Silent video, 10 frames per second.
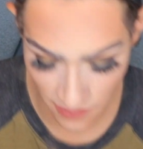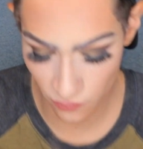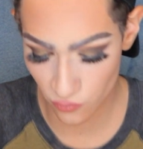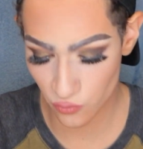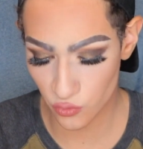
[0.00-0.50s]

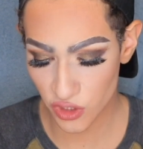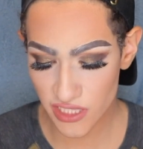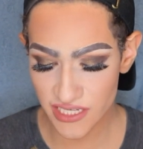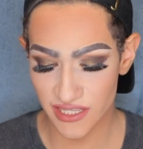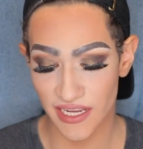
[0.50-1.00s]
I'm
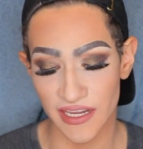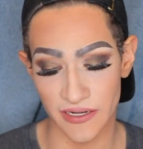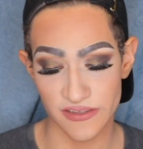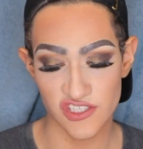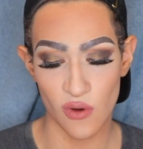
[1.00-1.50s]
really
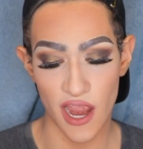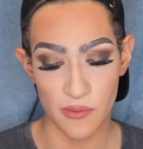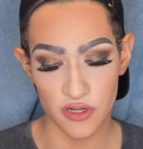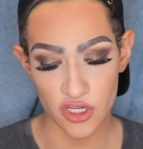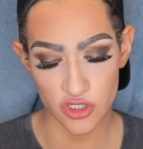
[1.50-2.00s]
needing. So
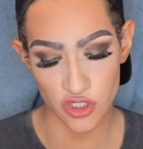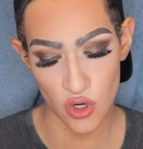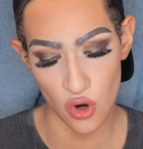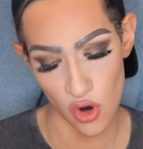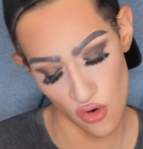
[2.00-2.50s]
I'm gonna
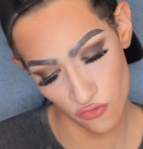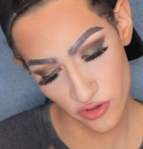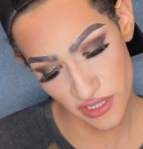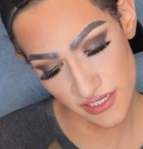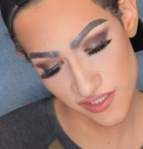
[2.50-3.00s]
go
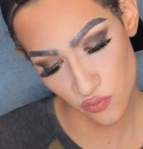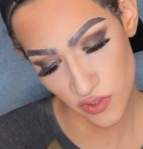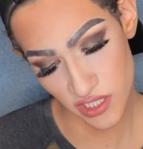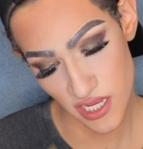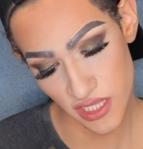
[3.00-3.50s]
over this
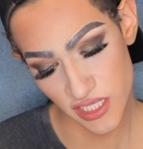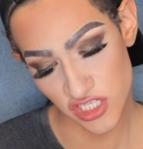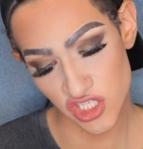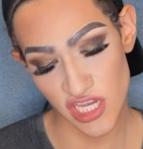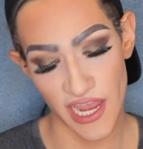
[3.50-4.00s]
with the
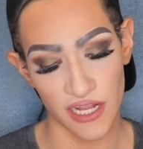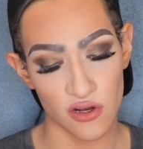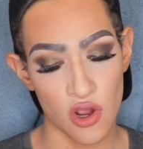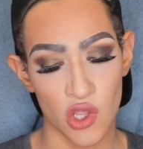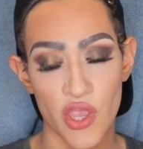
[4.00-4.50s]
shade
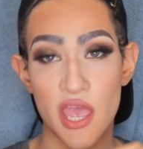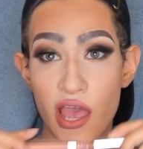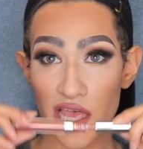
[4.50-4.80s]
called